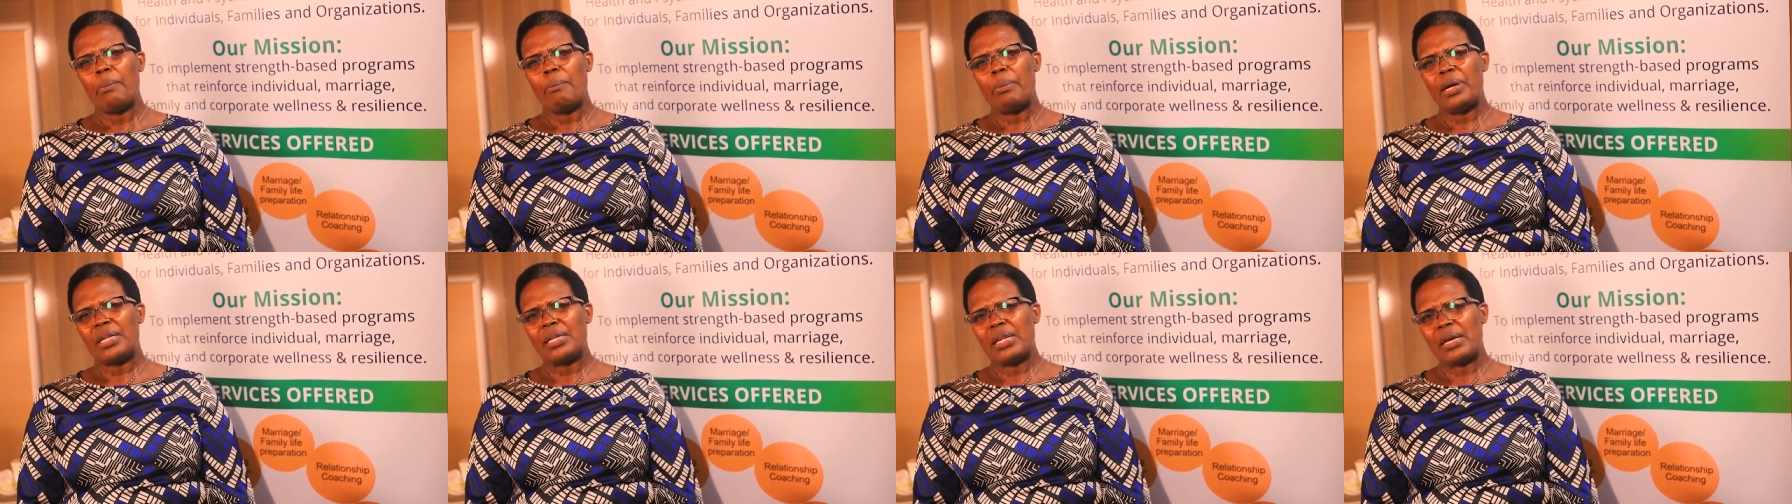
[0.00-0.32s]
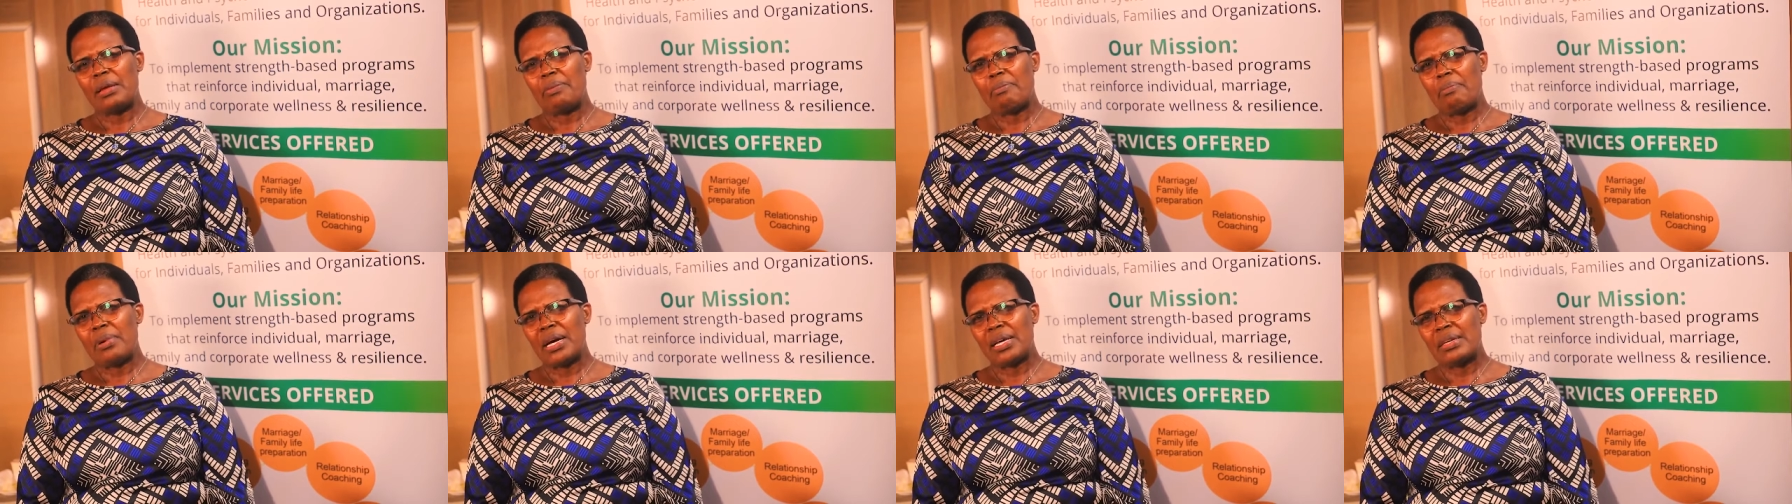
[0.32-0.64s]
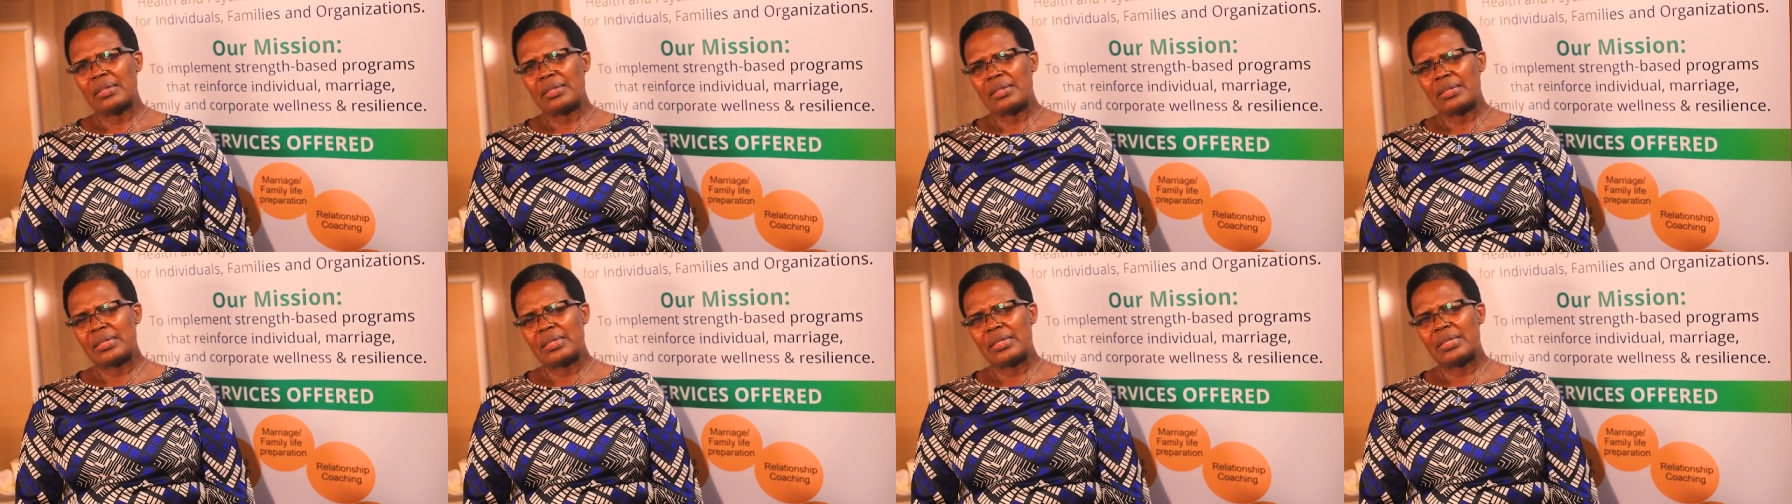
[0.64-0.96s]
But I
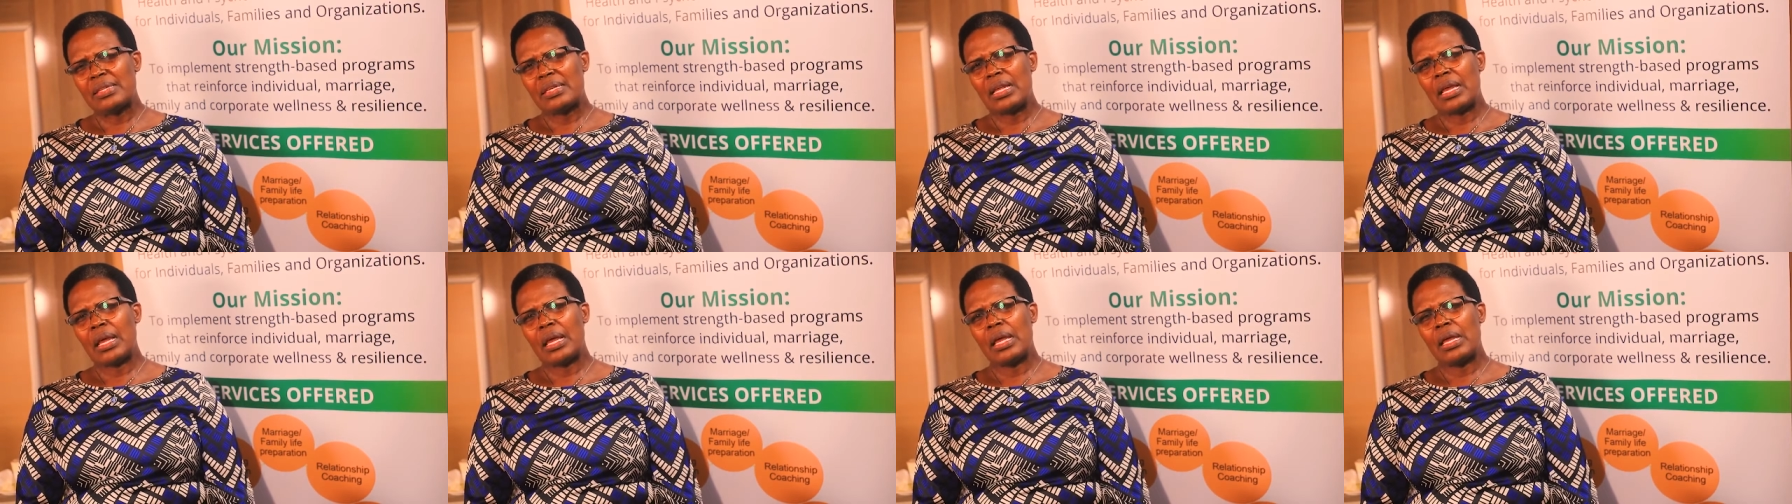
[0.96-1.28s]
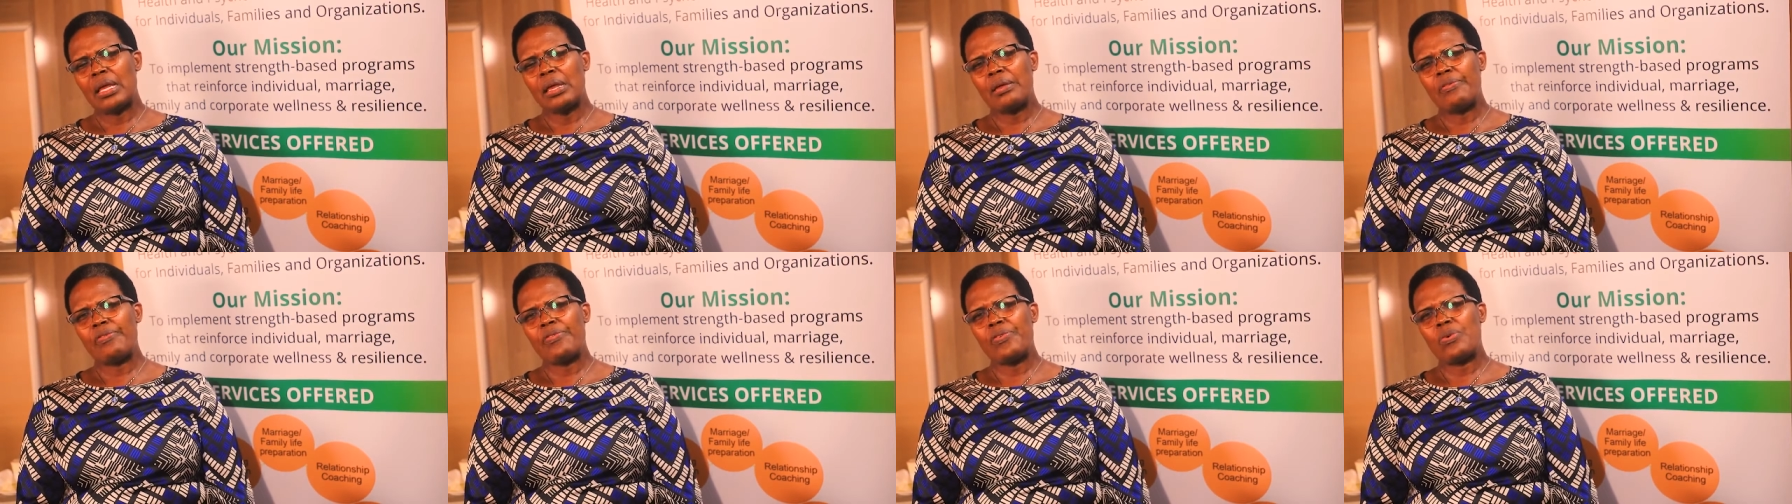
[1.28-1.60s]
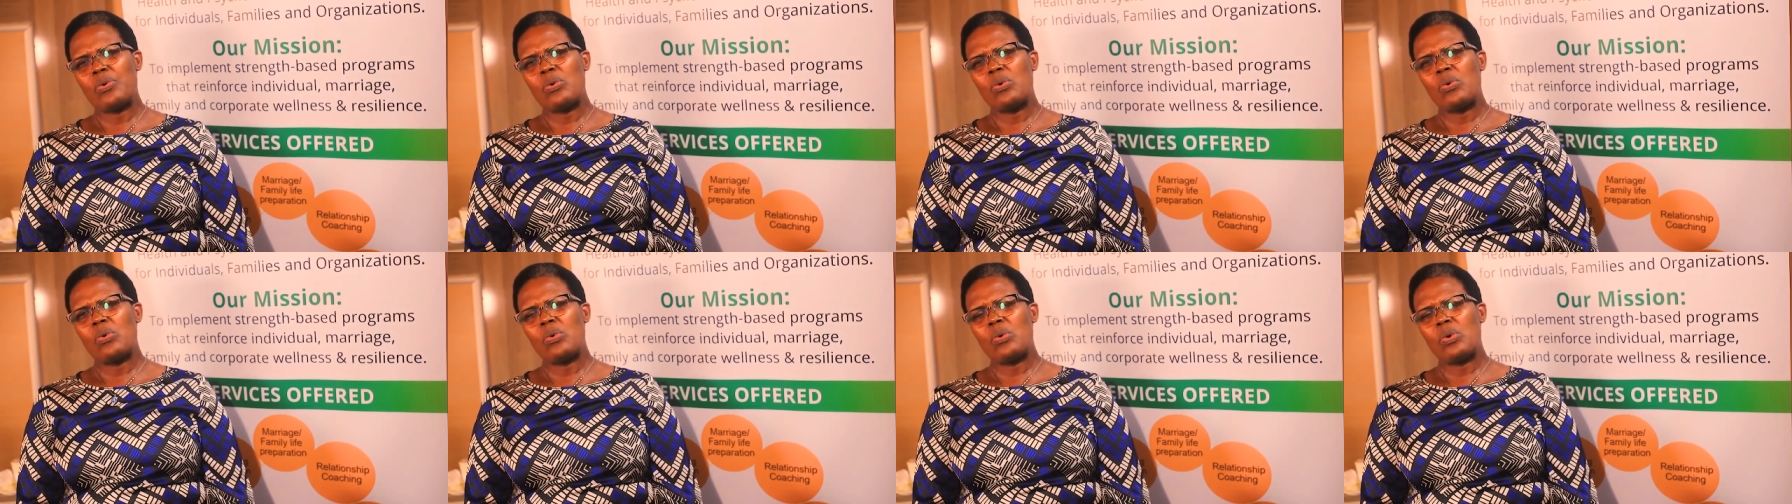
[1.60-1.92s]
must say,
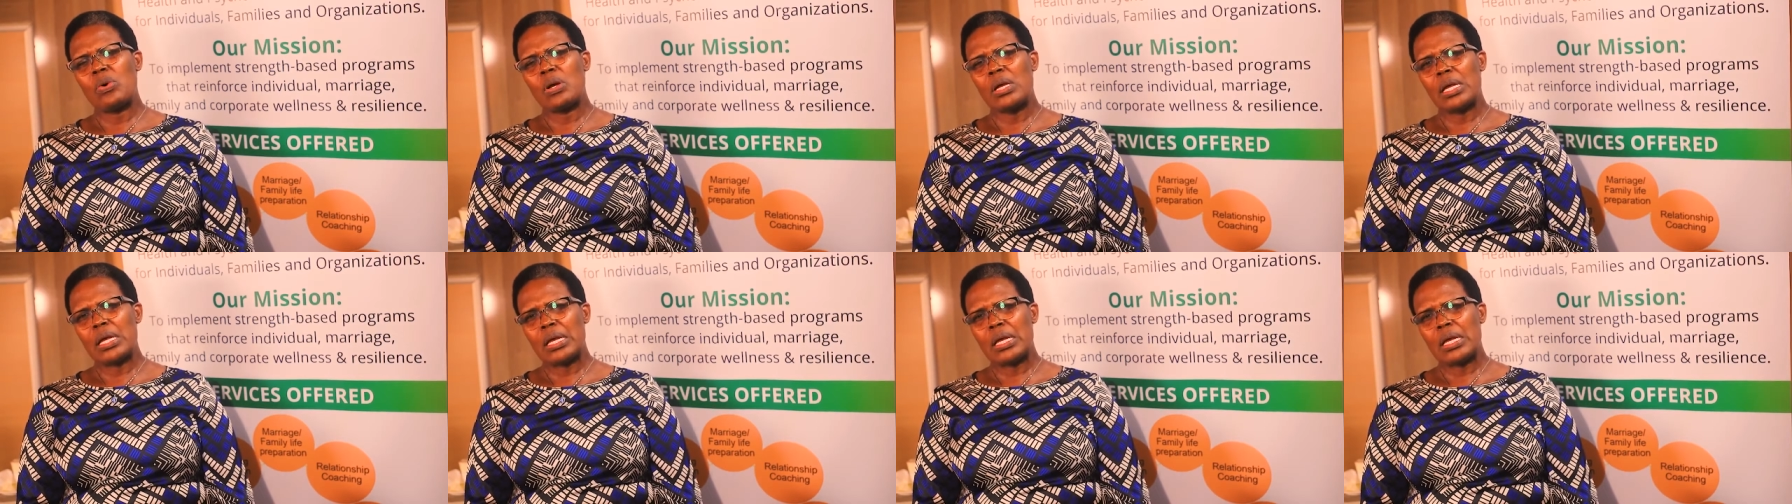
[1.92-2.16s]
if you